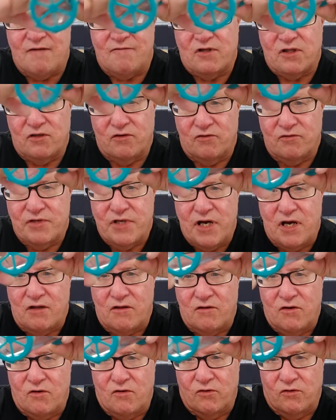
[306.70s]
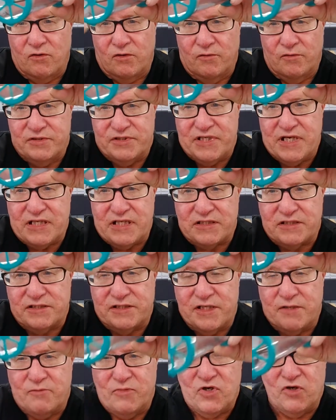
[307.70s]
a little yellow disc
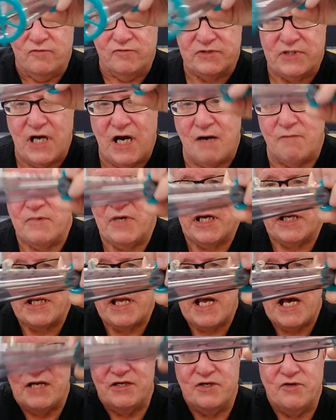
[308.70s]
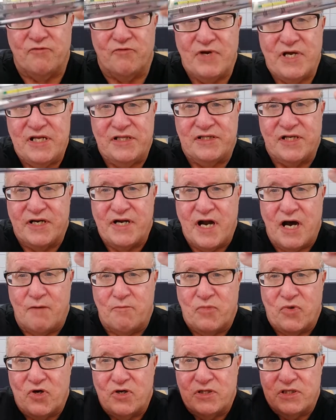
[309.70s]
that moves up. Again, you read the
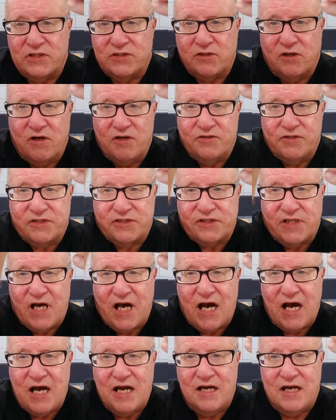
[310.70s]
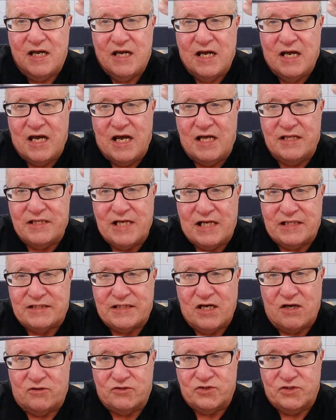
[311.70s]
number that's on the side, and that
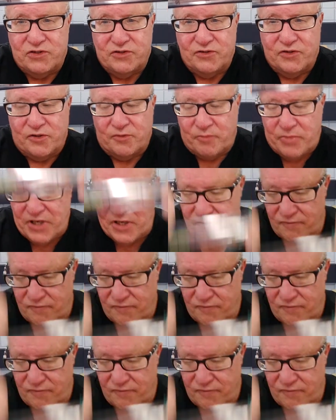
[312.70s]
tells you your peak